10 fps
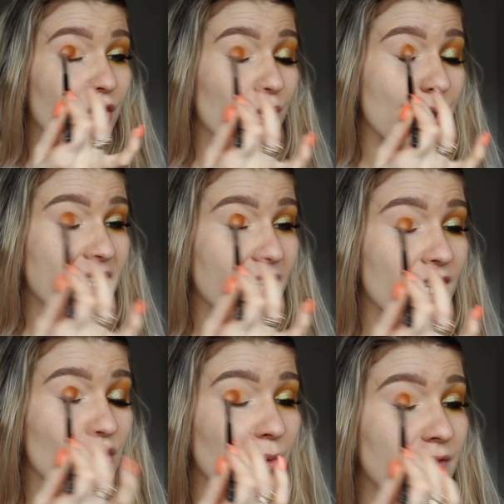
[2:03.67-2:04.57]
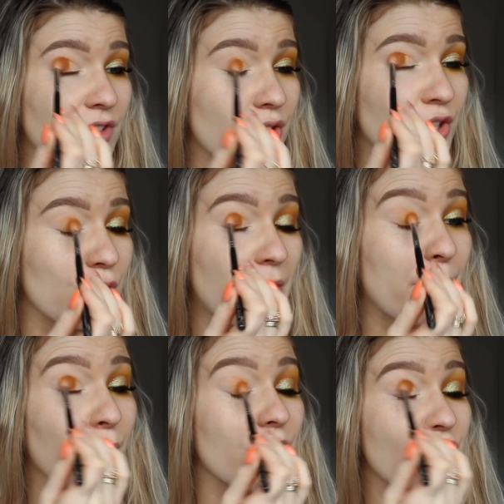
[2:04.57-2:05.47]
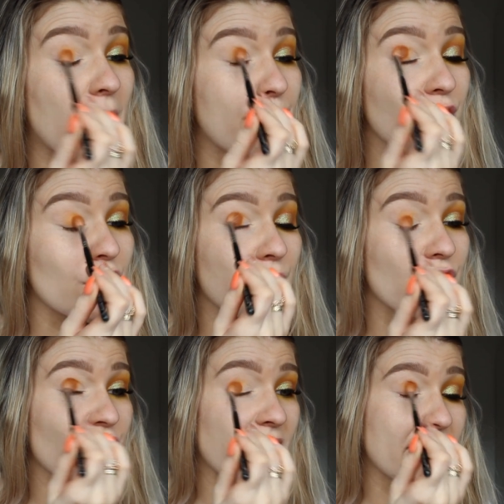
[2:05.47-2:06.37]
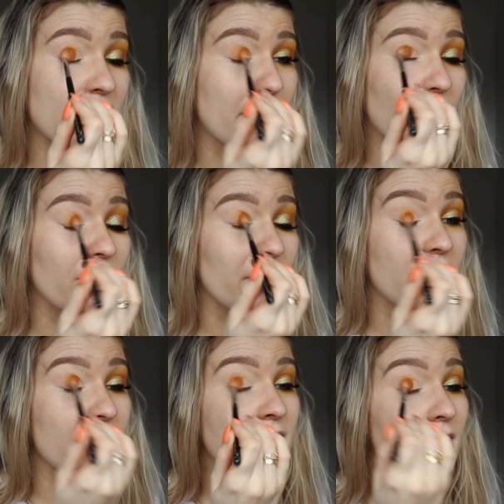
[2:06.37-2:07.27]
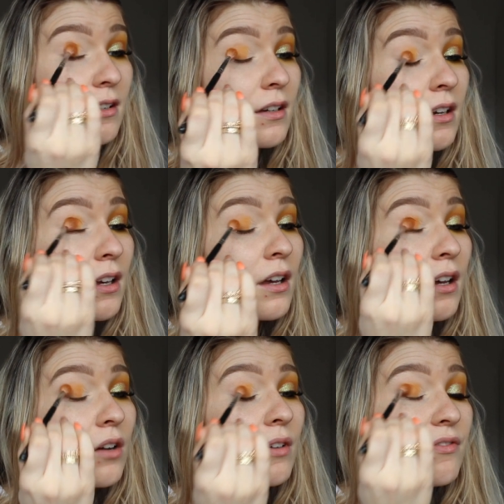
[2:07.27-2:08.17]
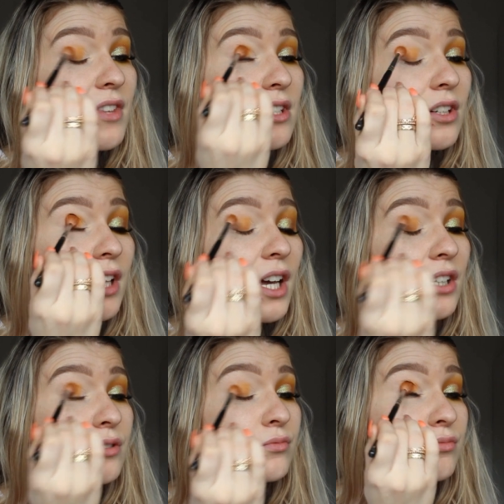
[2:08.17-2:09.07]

Using a Zoeva 228 brush, I'm just going straight into my crease with this colour.